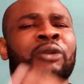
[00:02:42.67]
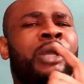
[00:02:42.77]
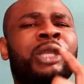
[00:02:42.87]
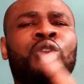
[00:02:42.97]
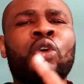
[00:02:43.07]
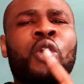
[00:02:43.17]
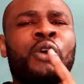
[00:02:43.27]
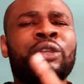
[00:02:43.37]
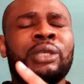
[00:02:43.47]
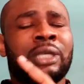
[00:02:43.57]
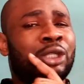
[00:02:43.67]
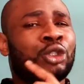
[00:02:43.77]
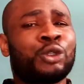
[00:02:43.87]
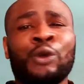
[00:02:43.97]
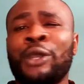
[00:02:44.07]
Red oil is
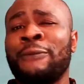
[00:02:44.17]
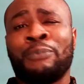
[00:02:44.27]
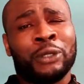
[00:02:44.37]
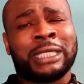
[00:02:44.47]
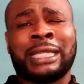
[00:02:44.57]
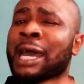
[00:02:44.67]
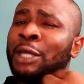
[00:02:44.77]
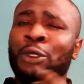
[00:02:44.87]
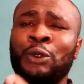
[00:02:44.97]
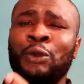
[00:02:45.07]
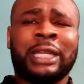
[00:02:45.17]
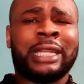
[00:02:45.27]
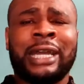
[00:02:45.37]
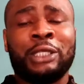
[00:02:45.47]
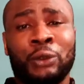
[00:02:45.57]
so important, and you
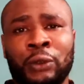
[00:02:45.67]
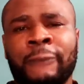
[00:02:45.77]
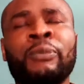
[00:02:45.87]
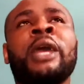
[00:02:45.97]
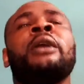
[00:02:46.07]
and I know.